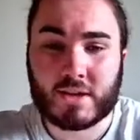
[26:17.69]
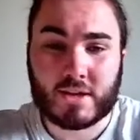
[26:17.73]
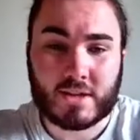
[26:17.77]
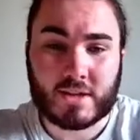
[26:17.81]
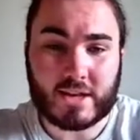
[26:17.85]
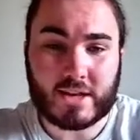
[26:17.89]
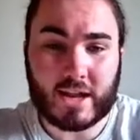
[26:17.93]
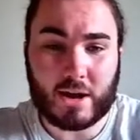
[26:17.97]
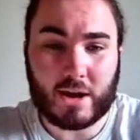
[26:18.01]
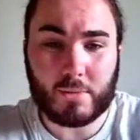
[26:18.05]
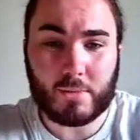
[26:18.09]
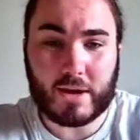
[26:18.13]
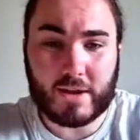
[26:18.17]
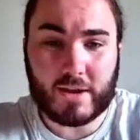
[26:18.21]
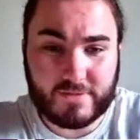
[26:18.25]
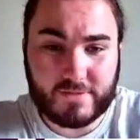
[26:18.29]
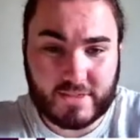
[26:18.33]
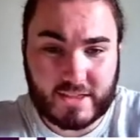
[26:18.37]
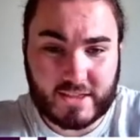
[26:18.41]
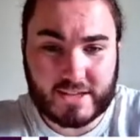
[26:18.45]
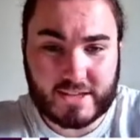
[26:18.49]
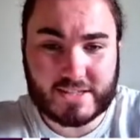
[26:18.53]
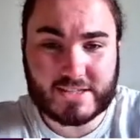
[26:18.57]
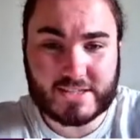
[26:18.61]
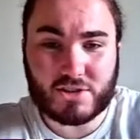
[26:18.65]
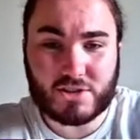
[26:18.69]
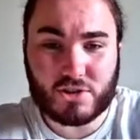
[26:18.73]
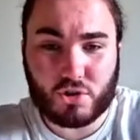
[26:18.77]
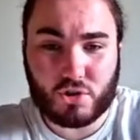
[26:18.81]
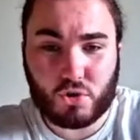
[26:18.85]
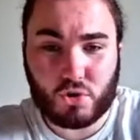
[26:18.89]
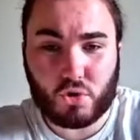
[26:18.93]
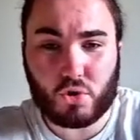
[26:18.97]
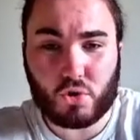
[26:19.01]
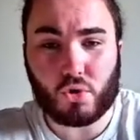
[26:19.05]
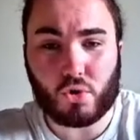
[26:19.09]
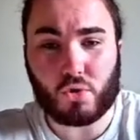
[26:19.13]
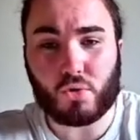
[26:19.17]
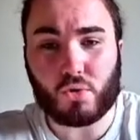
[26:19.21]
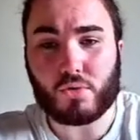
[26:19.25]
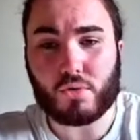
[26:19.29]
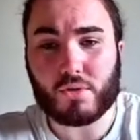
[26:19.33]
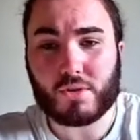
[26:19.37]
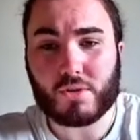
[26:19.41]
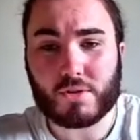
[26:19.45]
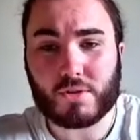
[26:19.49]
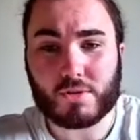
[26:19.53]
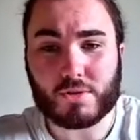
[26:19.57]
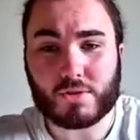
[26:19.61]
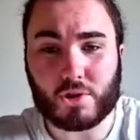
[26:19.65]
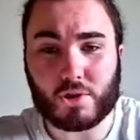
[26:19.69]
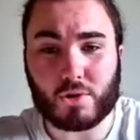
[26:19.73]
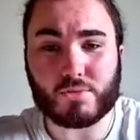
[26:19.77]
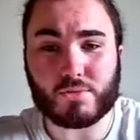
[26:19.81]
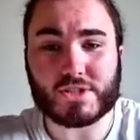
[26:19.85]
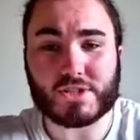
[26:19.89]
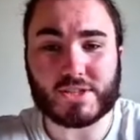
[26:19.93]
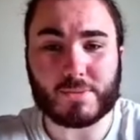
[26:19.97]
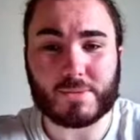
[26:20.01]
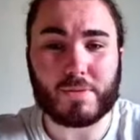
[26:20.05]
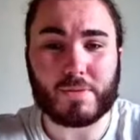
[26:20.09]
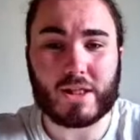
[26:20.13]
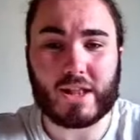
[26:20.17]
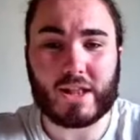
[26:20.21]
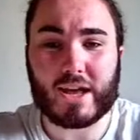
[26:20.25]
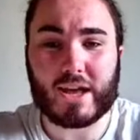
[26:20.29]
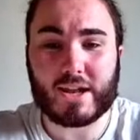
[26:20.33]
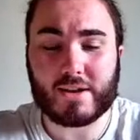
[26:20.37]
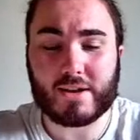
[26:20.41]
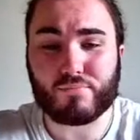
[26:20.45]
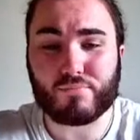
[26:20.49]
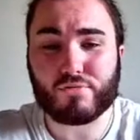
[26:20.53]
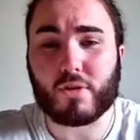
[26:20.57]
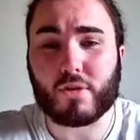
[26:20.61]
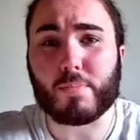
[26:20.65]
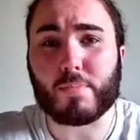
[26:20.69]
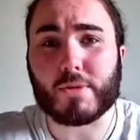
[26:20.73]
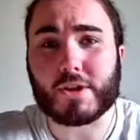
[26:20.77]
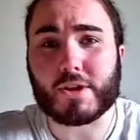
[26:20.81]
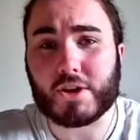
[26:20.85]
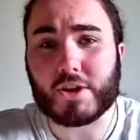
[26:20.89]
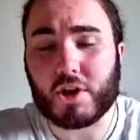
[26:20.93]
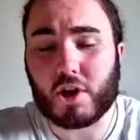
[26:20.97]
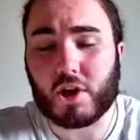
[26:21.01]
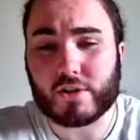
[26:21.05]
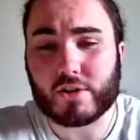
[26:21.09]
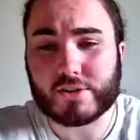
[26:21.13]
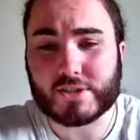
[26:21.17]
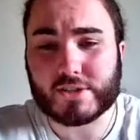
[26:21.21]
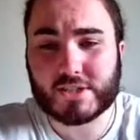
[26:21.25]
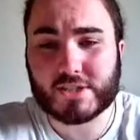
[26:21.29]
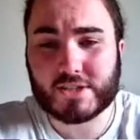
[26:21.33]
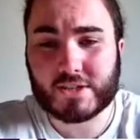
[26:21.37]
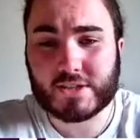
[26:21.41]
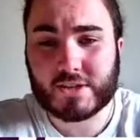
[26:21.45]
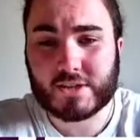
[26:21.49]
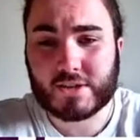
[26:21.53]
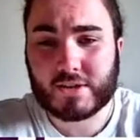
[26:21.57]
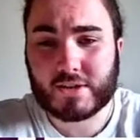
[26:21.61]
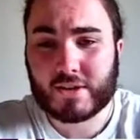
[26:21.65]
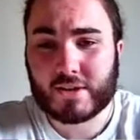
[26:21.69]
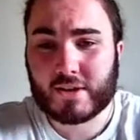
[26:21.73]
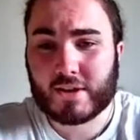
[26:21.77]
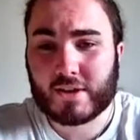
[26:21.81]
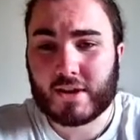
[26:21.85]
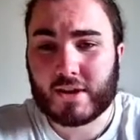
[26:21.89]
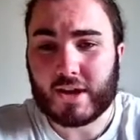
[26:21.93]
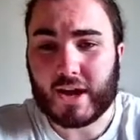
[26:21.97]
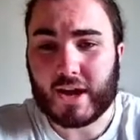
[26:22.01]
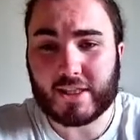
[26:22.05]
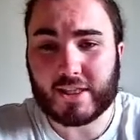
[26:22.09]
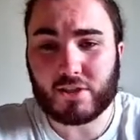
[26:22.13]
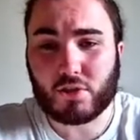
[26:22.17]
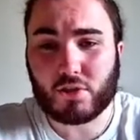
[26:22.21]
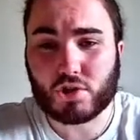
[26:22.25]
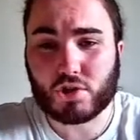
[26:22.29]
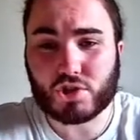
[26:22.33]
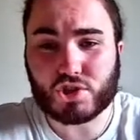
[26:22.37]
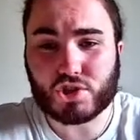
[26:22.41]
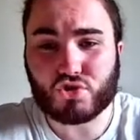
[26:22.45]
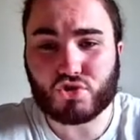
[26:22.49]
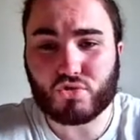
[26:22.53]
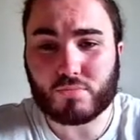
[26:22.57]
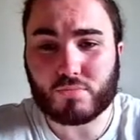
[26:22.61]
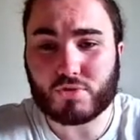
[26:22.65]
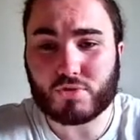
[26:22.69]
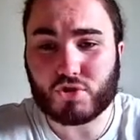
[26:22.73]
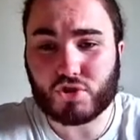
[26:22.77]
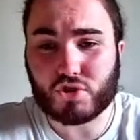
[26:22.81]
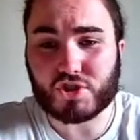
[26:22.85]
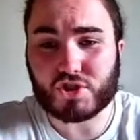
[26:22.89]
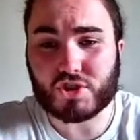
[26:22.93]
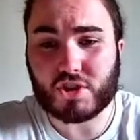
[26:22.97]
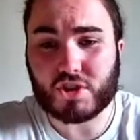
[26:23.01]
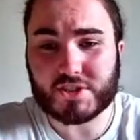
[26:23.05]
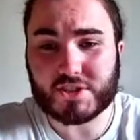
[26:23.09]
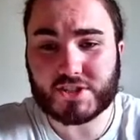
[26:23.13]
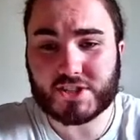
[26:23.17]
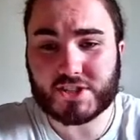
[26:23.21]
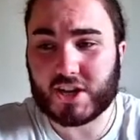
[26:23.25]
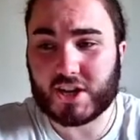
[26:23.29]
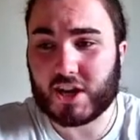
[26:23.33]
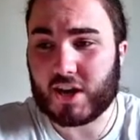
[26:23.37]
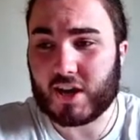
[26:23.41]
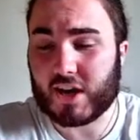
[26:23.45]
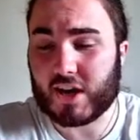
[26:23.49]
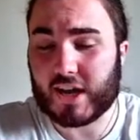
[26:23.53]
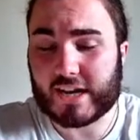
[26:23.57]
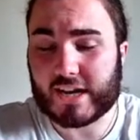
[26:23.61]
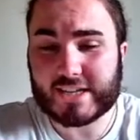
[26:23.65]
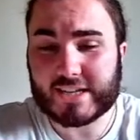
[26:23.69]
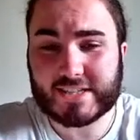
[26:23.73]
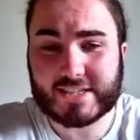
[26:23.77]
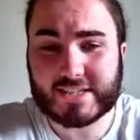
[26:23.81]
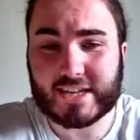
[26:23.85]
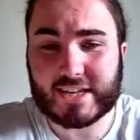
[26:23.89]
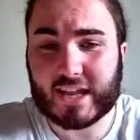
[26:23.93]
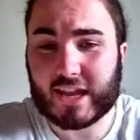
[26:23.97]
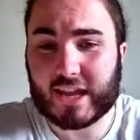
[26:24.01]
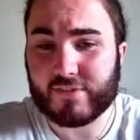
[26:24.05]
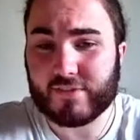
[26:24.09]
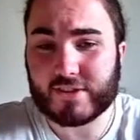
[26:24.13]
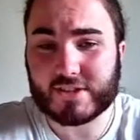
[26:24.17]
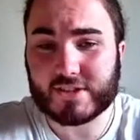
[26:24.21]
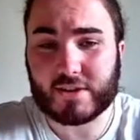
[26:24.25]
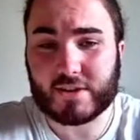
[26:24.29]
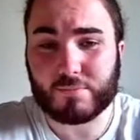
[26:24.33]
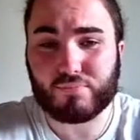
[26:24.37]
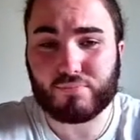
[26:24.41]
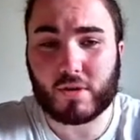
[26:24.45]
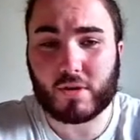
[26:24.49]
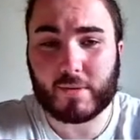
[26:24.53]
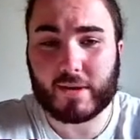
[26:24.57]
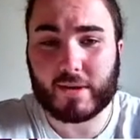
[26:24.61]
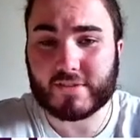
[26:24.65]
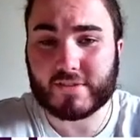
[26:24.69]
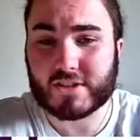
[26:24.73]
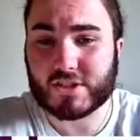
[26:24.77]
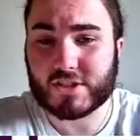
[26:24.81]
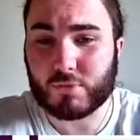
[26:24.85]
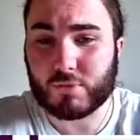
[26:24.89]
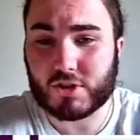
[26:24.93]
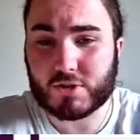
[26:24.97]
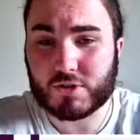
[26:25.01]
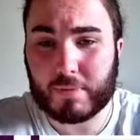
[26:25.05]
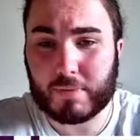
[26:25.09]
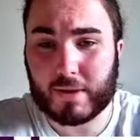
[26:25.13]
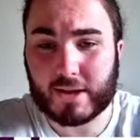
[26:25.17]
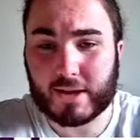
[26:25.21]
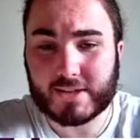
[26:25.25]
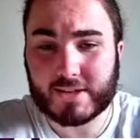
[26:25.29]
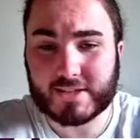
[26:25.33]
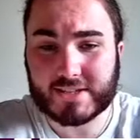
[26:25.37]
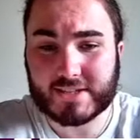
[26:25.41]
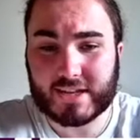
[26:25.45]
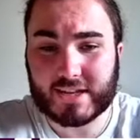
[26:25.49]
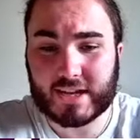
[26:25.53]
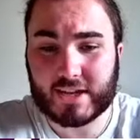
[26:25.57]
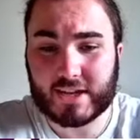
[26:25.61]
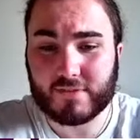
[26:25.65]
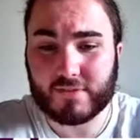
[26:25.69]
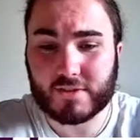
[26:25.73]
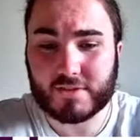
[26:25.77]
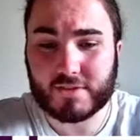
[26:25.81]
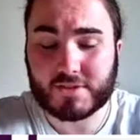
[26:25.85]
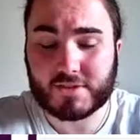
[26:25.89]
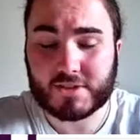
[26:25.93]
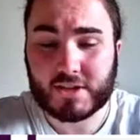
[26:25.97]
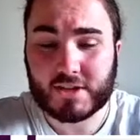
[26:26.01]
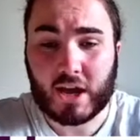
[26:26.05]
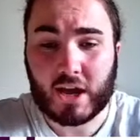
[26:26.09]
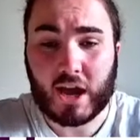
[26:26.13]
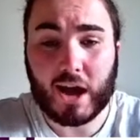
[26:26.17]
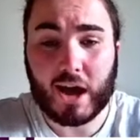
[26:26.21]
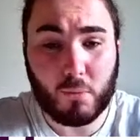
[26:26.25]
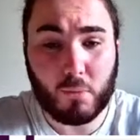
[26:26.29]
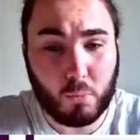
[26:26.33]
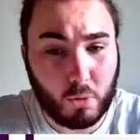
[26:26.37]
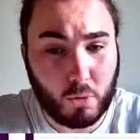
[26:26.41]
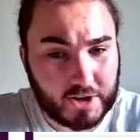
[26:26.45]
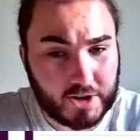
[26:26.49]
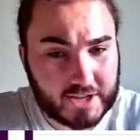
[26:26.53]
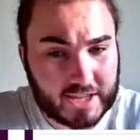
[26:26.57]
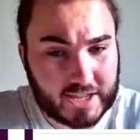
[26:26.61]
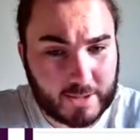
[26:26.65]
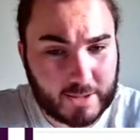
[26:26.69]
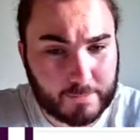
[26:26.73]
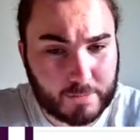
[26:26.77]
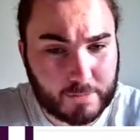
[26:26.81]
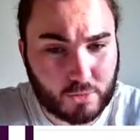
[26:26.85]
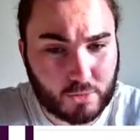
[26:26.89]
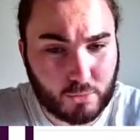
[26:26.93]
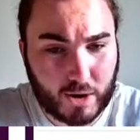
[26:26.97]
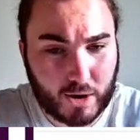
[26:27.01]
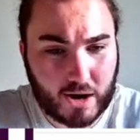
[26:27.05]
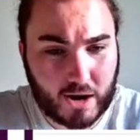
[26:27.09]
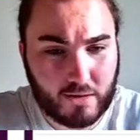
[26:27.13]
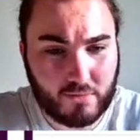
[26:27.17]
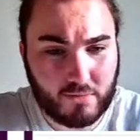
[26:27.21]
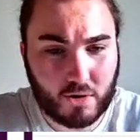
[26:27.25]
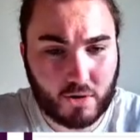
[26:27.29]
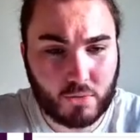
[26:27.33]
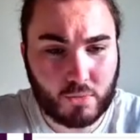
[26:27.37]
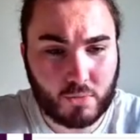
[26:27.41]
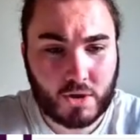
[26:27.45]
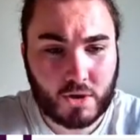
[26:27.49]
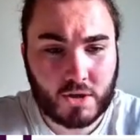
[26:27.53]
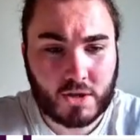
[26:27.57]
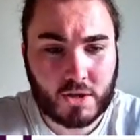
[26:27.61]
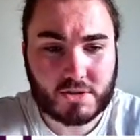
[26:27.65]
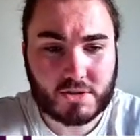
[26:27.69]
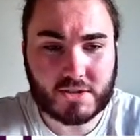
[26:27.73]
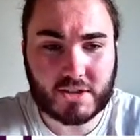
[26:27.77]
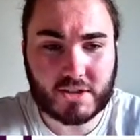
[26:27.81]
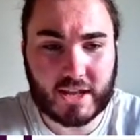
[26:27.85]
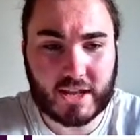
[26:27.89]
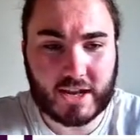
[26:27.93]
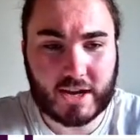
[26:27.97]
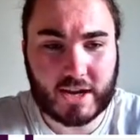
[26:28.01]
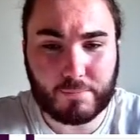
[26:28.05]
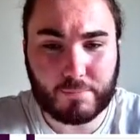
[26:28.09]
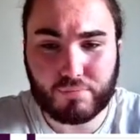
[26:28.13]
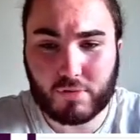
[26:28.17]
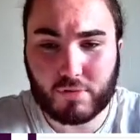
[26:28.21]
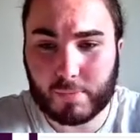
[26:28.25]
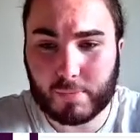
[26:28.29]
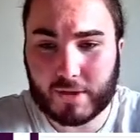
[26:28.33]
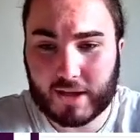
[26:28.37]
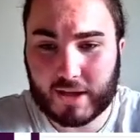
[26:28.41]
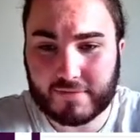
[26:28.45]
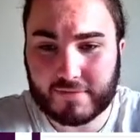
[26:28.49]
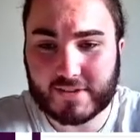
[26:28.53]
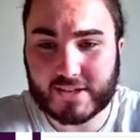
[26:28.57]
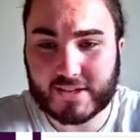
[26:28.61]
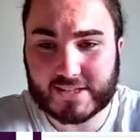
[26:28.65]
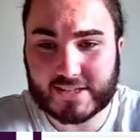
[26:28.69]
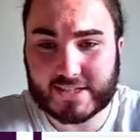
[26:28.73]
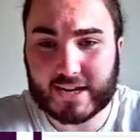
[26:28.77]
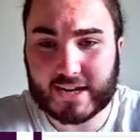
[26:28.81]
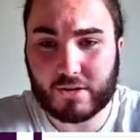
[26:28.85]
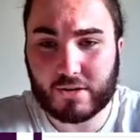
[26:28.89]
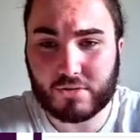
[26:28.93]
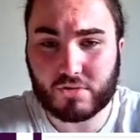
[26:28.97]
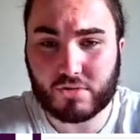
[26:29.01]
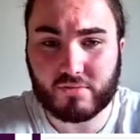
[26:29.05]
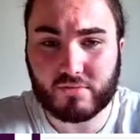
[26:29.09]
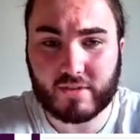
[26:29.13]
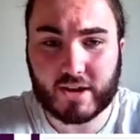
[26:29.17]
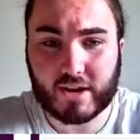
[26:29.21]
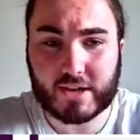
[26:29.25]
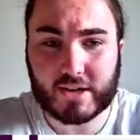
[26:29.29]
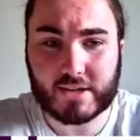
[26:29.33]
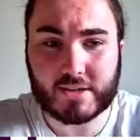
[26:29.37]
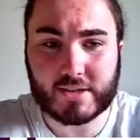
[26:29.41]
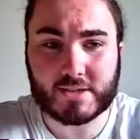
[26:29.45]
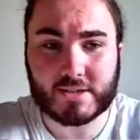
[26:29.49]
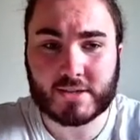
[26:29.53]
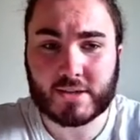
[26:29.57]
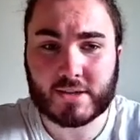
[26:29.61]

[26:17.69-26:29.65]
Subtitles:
Now, if this all goes to plan, probably not, and Lundstrom does not start, and it's Stevens, I'll probably have to switch back to Stevens. I want to keep Aguero, so then I'll probably have to downgrade